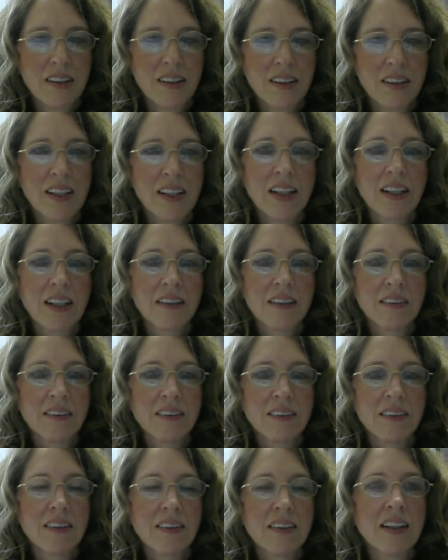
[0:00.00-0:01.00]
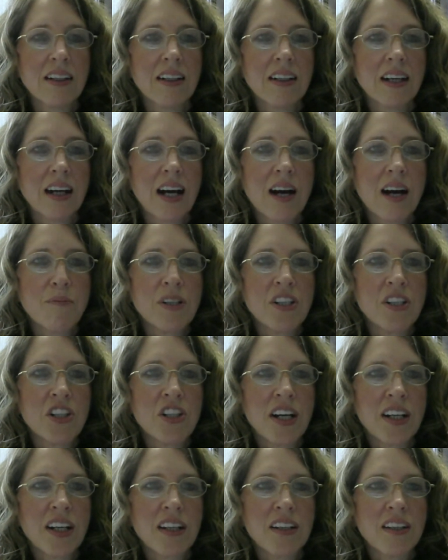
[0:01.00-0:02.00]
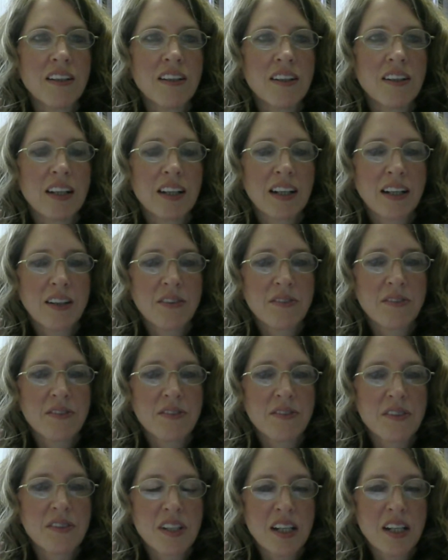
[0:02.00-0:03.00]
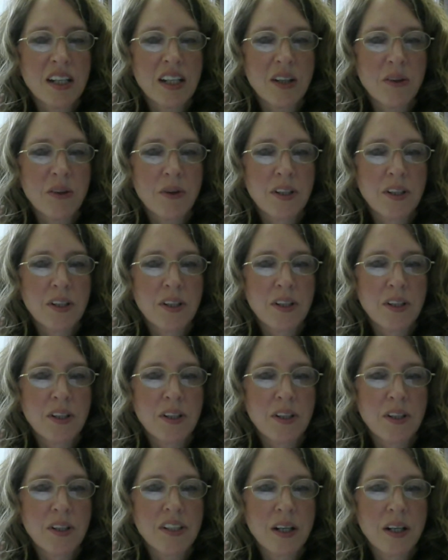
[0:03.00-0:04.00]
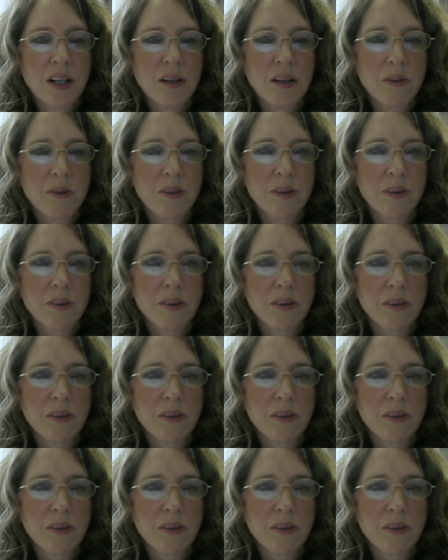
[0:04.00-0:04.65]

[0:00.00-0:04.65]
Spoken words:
Yeah, I've been checking and I don't see any questions, but I will.